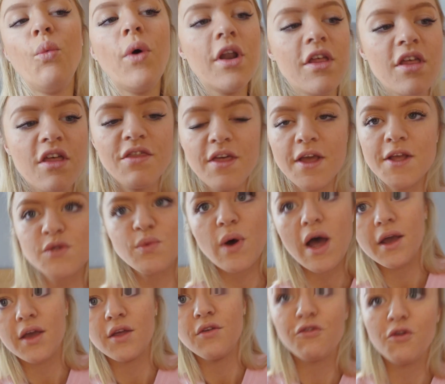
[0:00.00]
One of the things
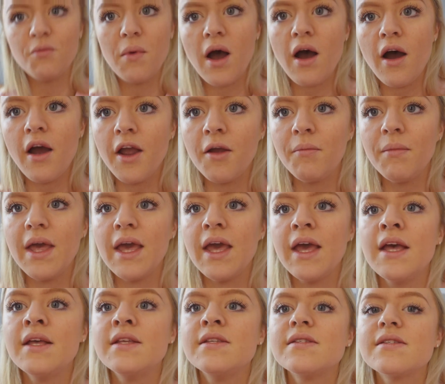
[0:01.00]
working from home
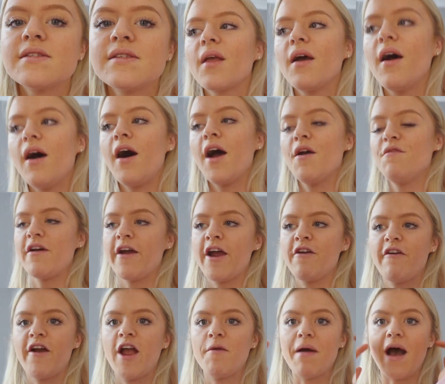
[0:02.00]
is I'm very,
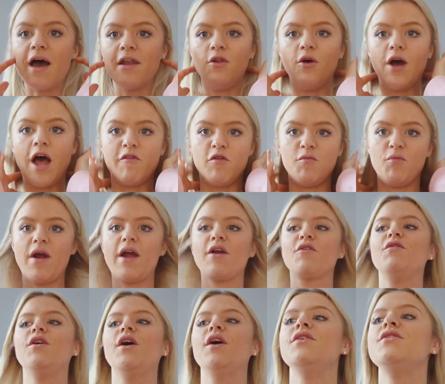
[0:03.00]
very bad at not having
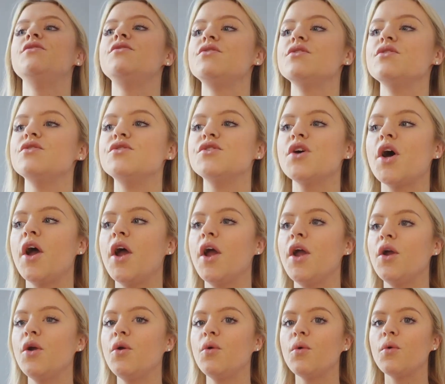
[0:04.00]
breakfast. So
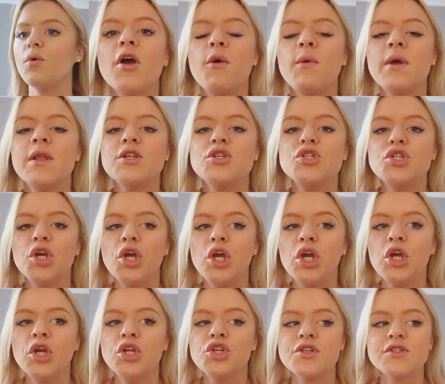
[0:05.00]
going
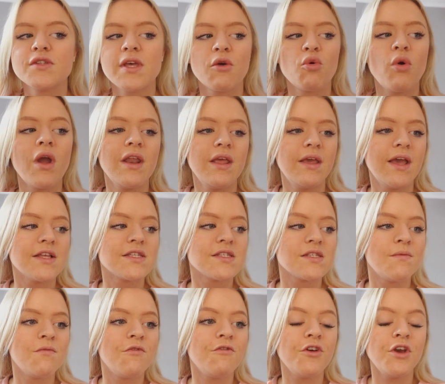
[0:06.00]
to just quickly get
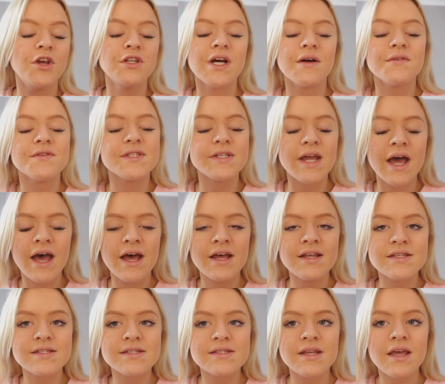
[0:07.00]
some food
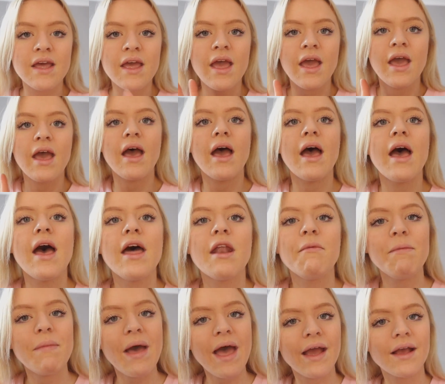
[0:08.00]
downstairs and
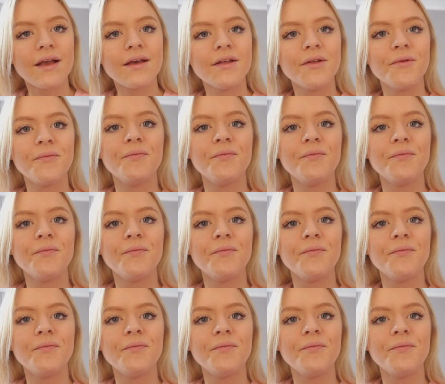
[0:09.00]
back.